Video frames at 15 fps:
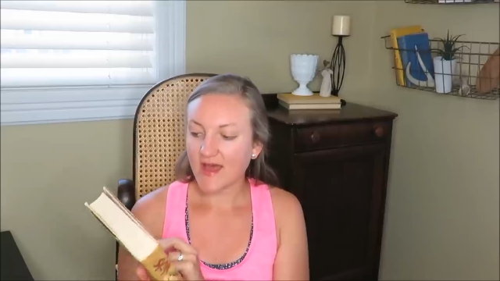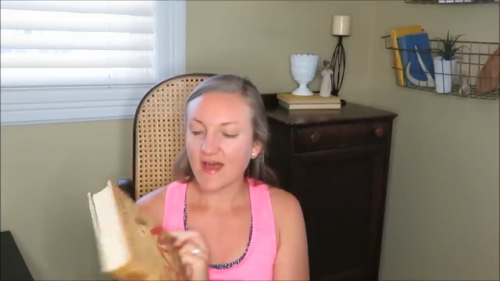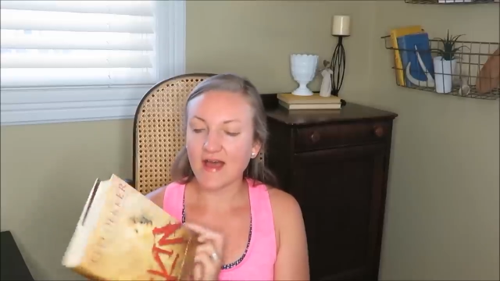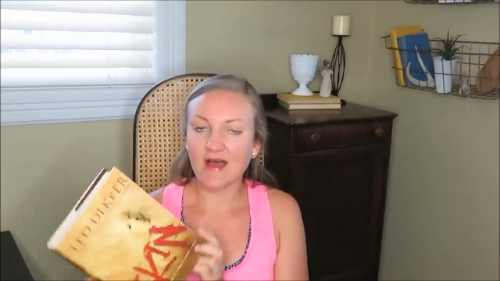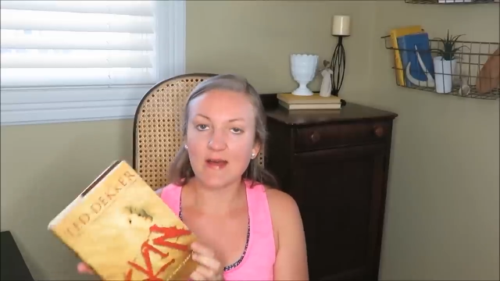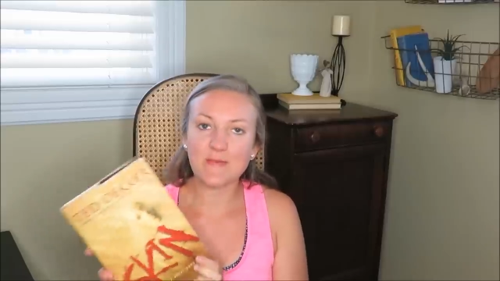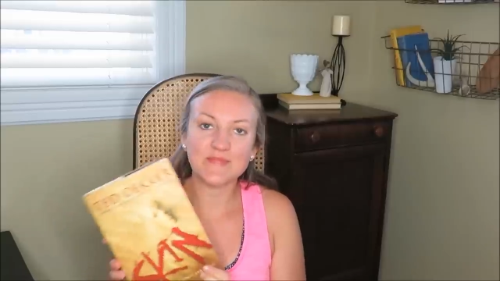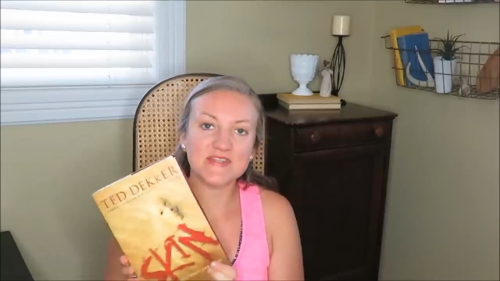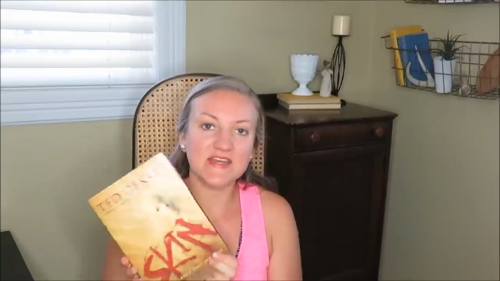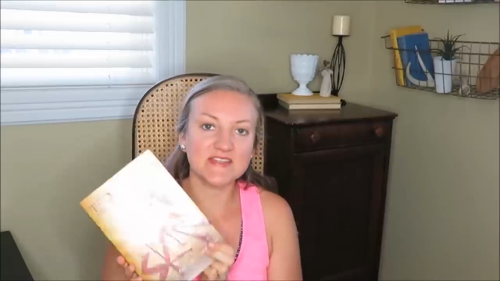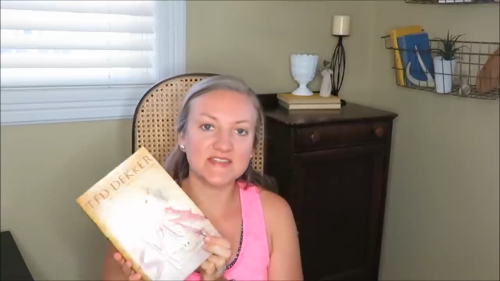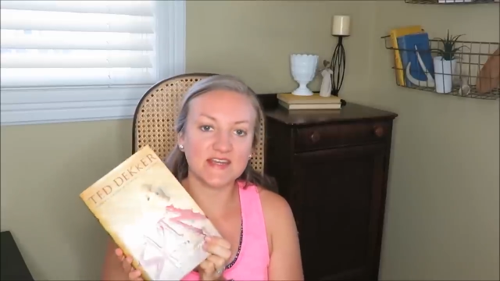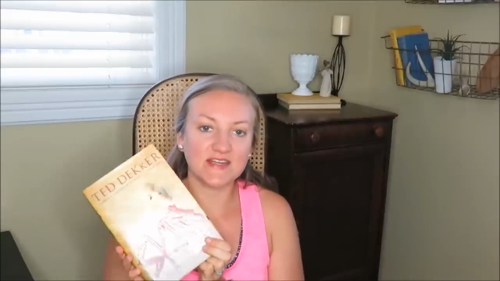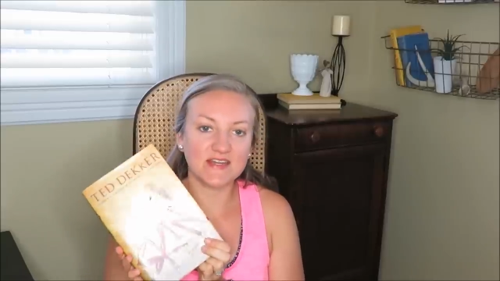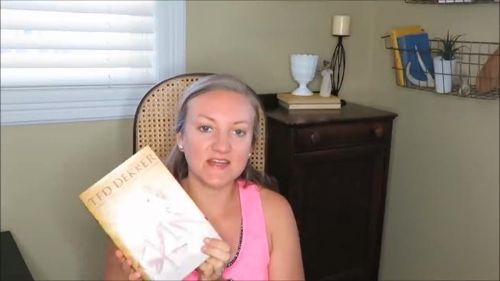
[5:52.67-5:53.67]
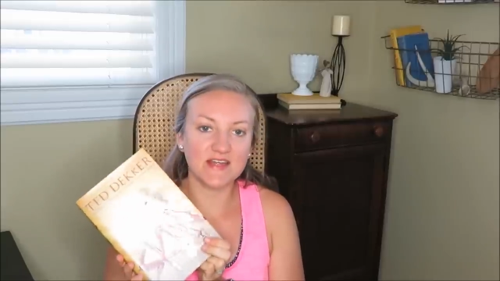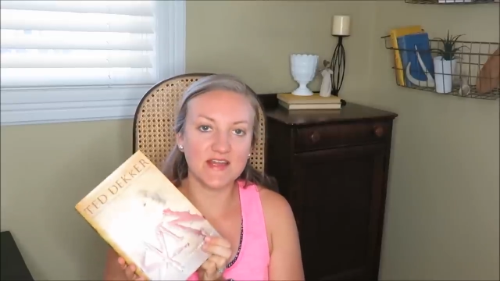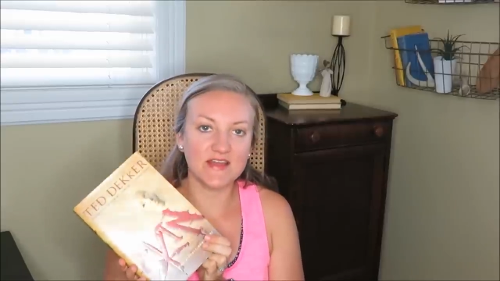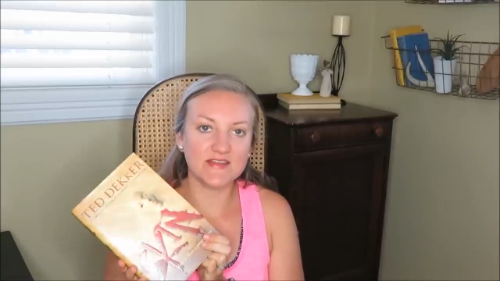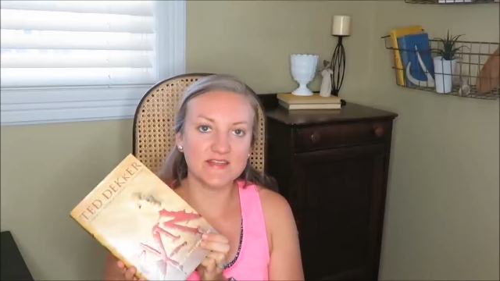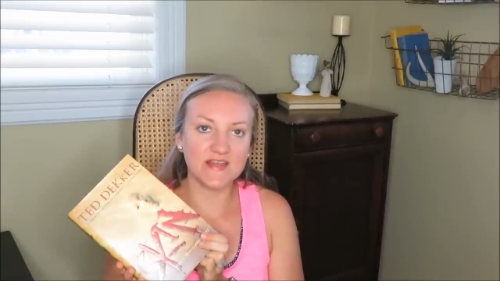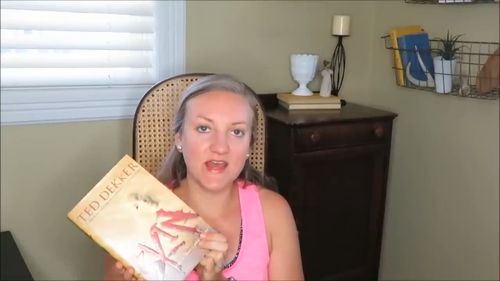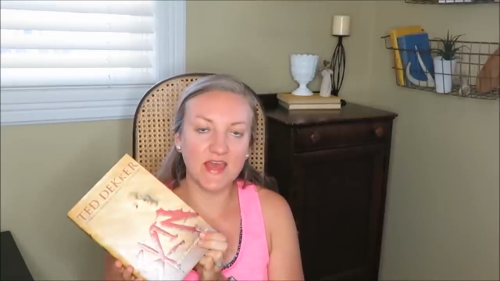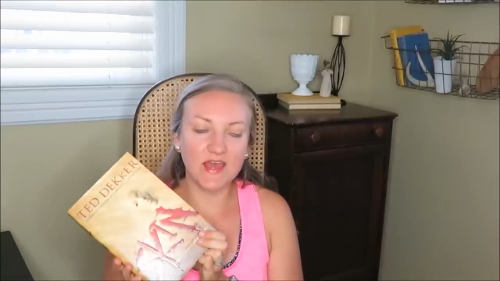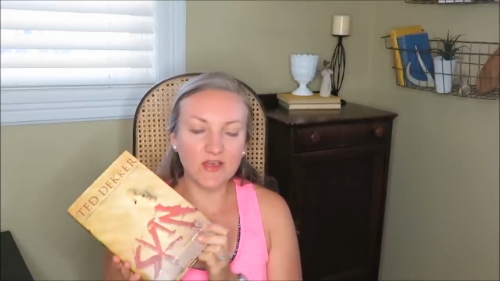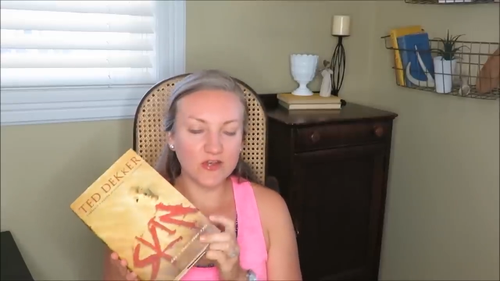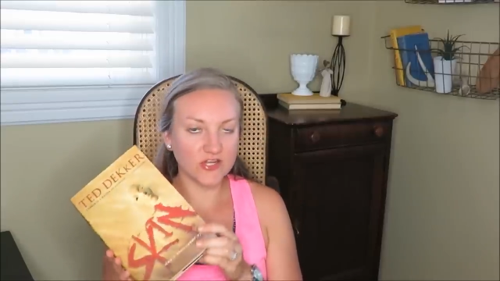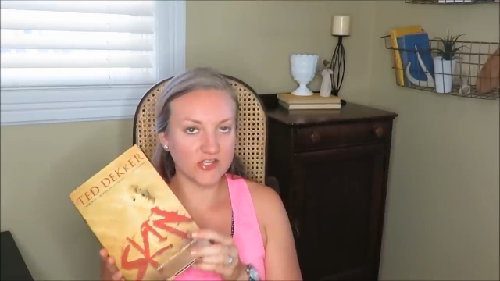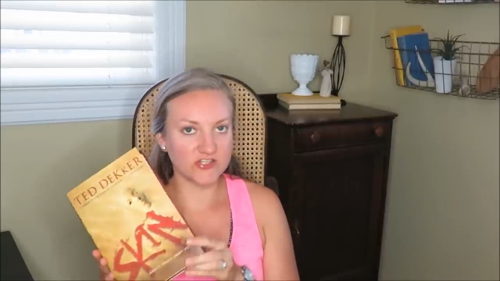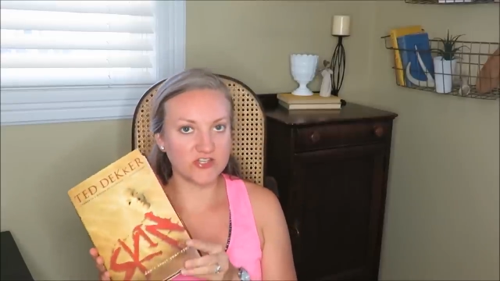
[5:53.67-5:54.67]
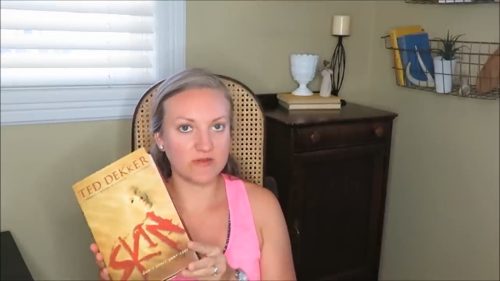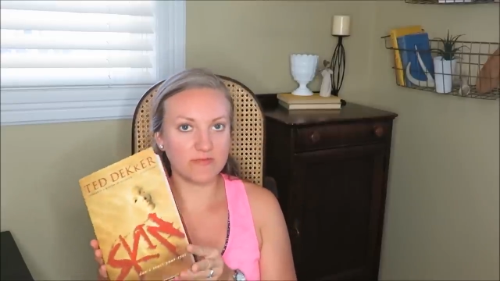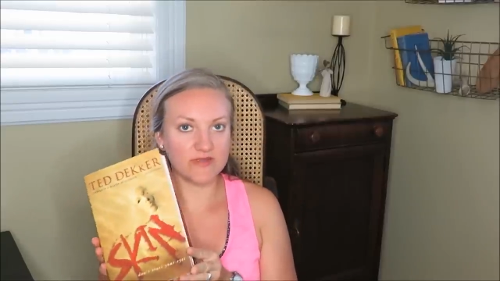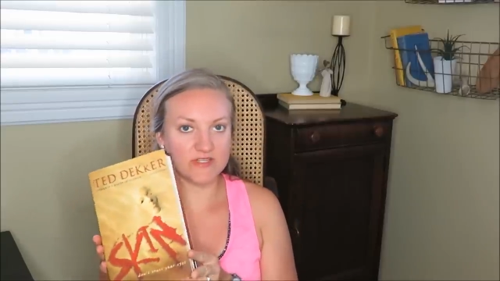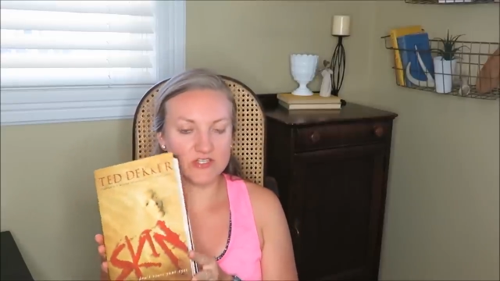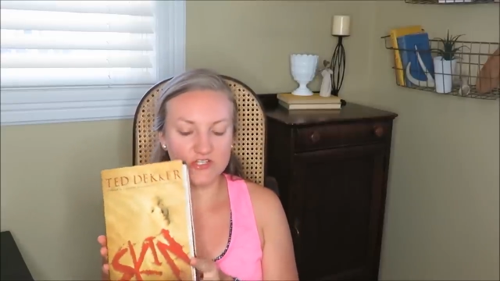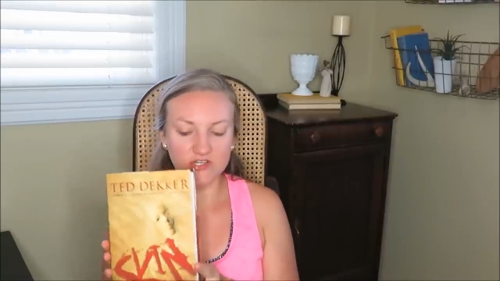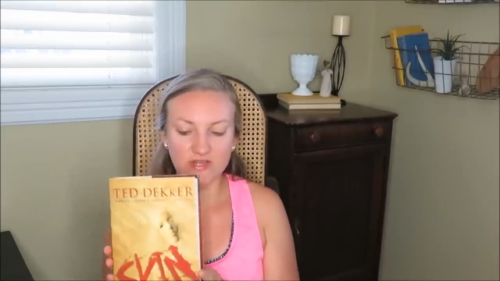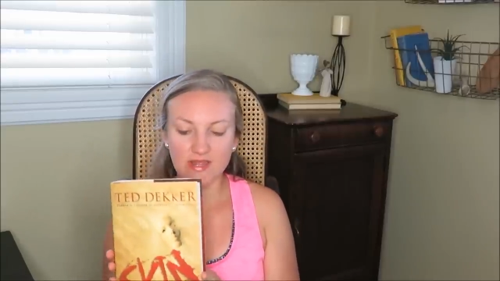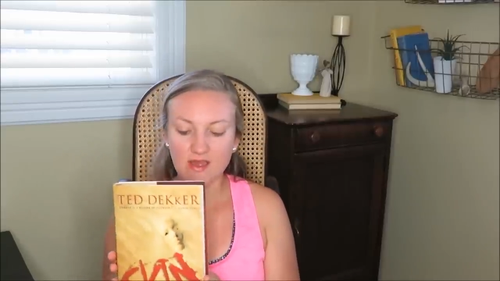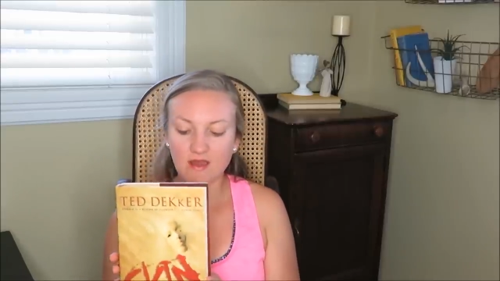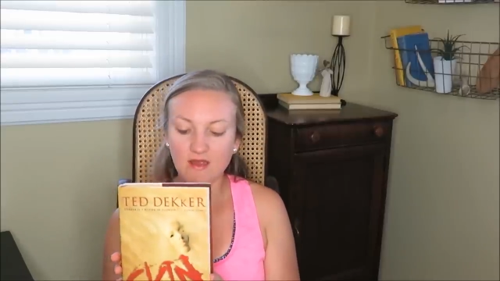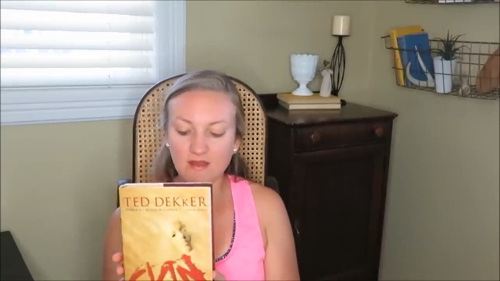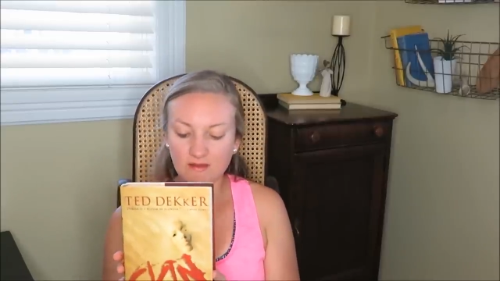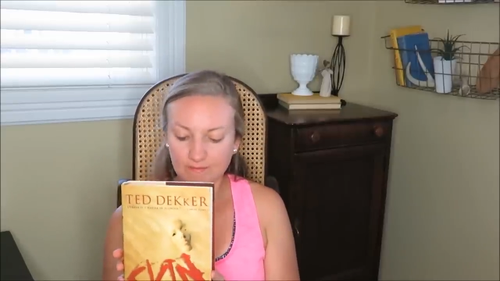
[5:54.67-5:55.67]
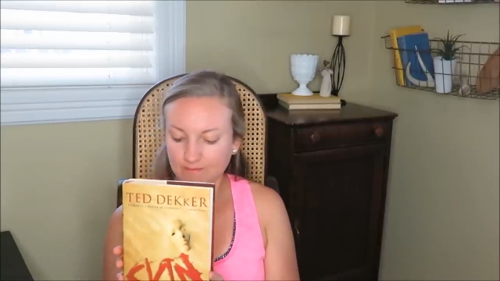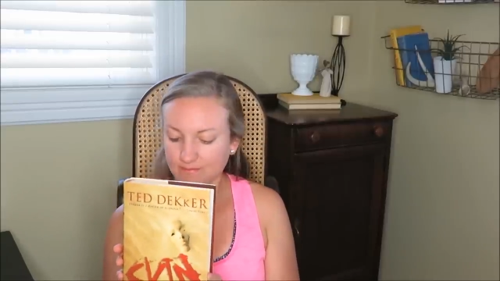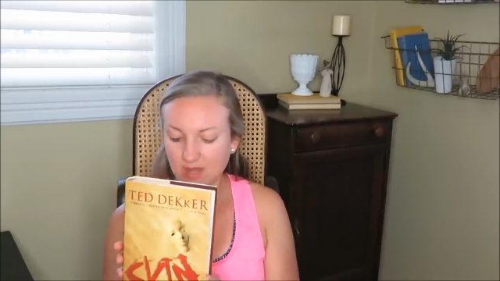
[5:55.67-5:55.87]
Um, Ted Dekker is a Christian mystery um,